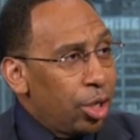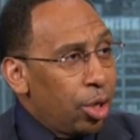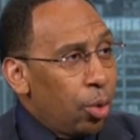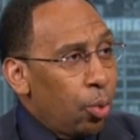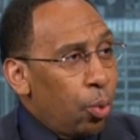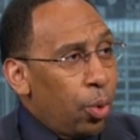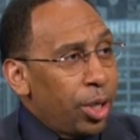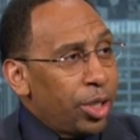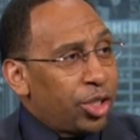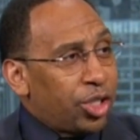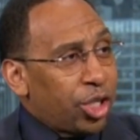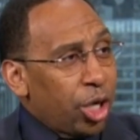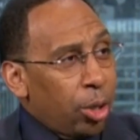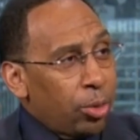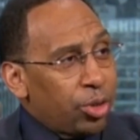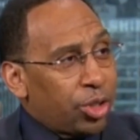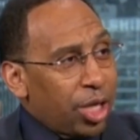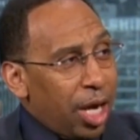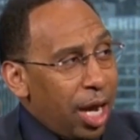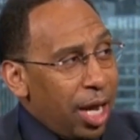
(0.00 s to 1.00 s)
with Joe
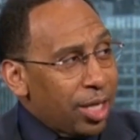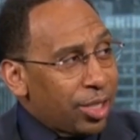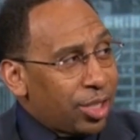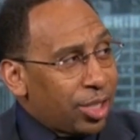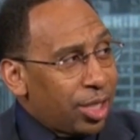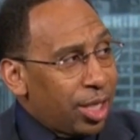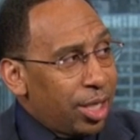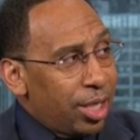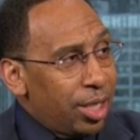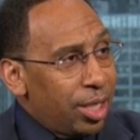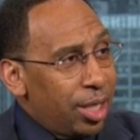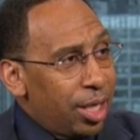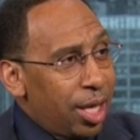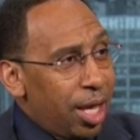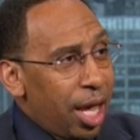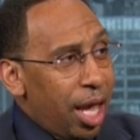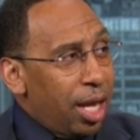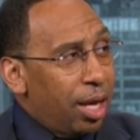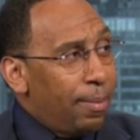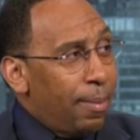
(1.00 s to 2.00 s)
Johnson
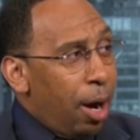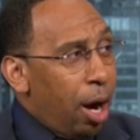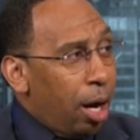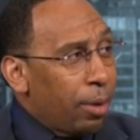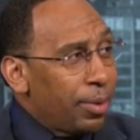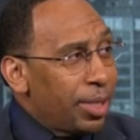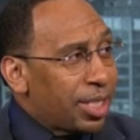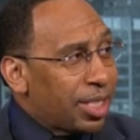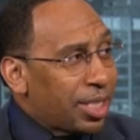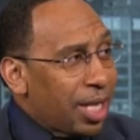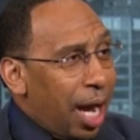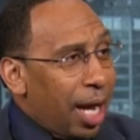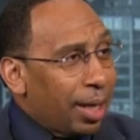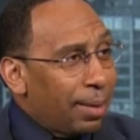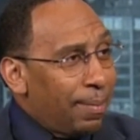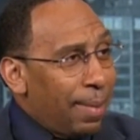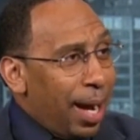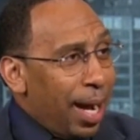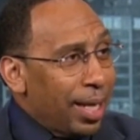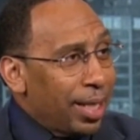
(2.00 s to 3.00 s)
and Amari
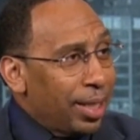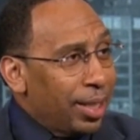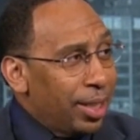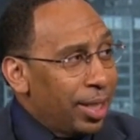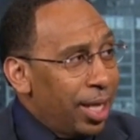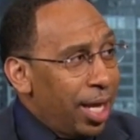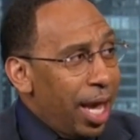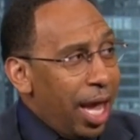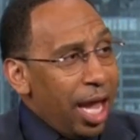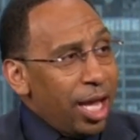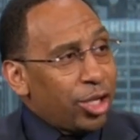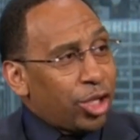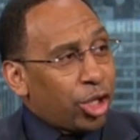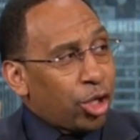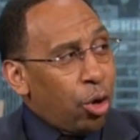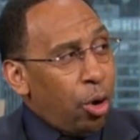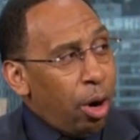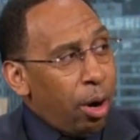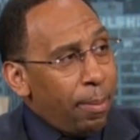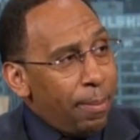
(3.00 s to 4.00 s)
Stoudemire and
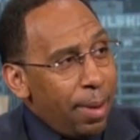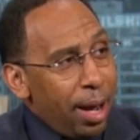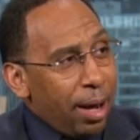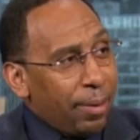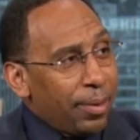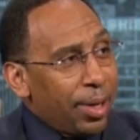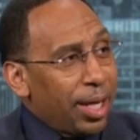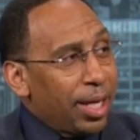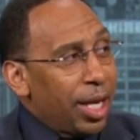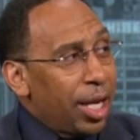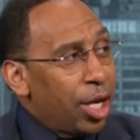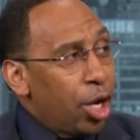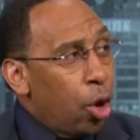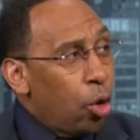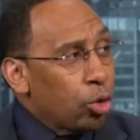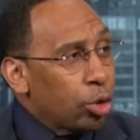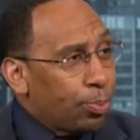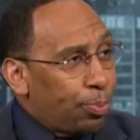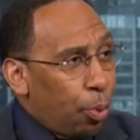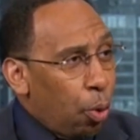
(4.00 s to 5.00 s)
Sean Marion and
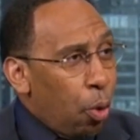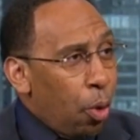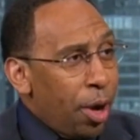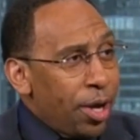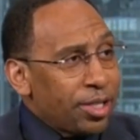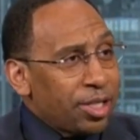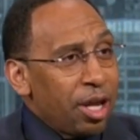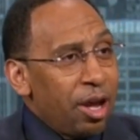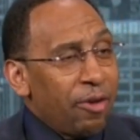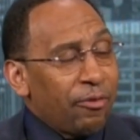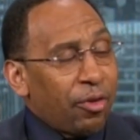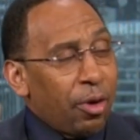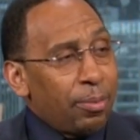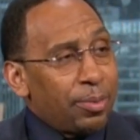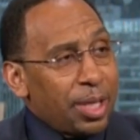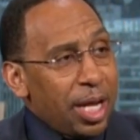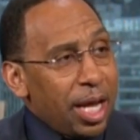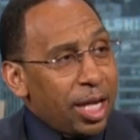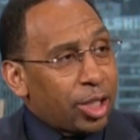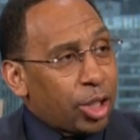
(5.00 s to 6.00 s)
those boys from
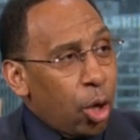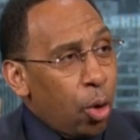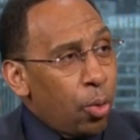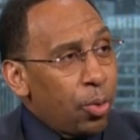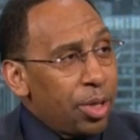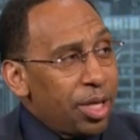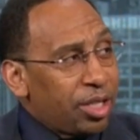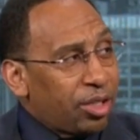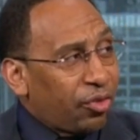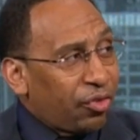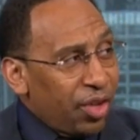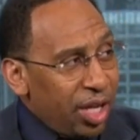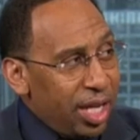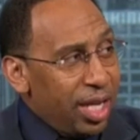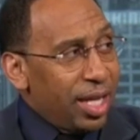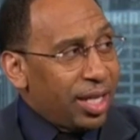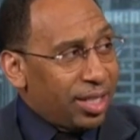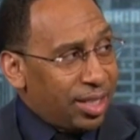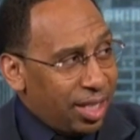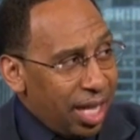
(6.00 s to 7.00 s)
D'Antoni's
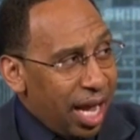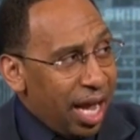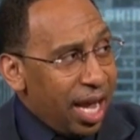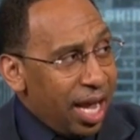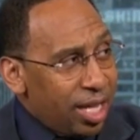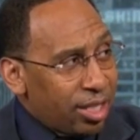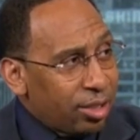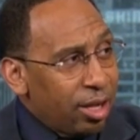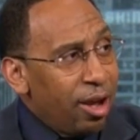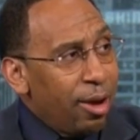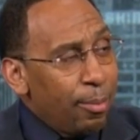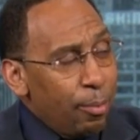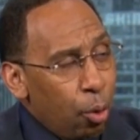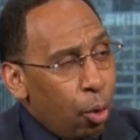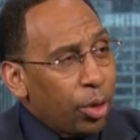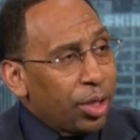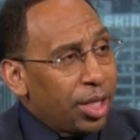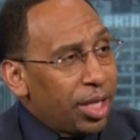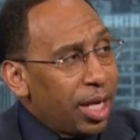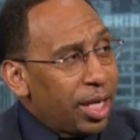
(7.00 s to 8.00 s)
Phoenix days
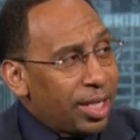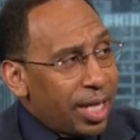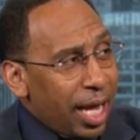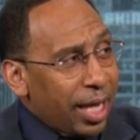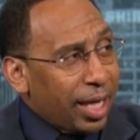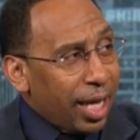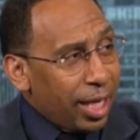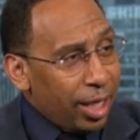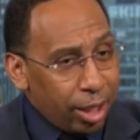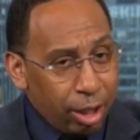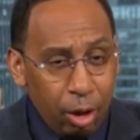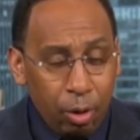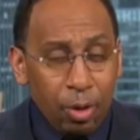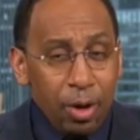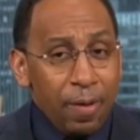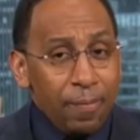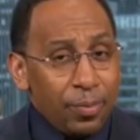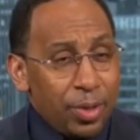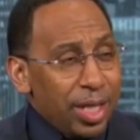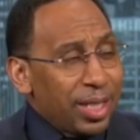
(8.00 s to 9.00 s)
more than a decade ago.
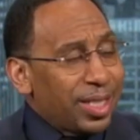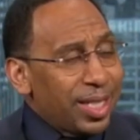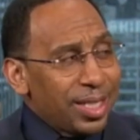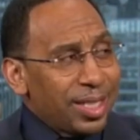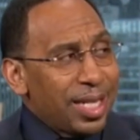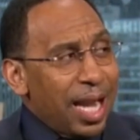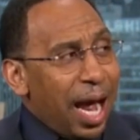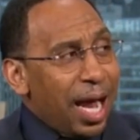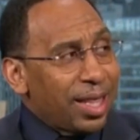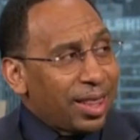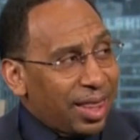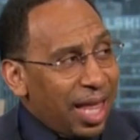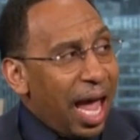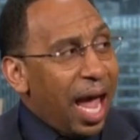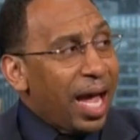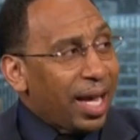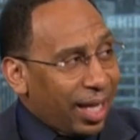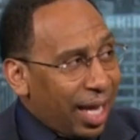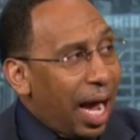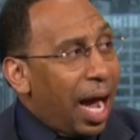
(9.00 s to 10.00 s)
This is not
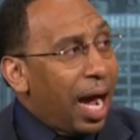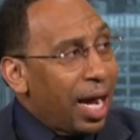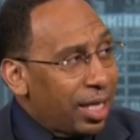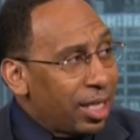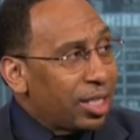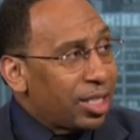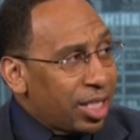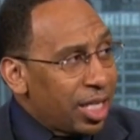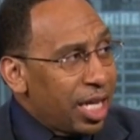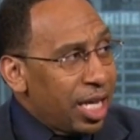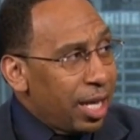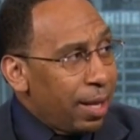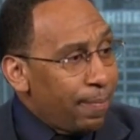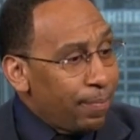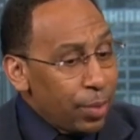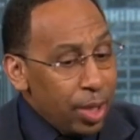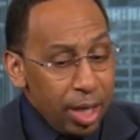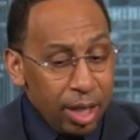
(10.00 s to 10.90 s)
that kind of team.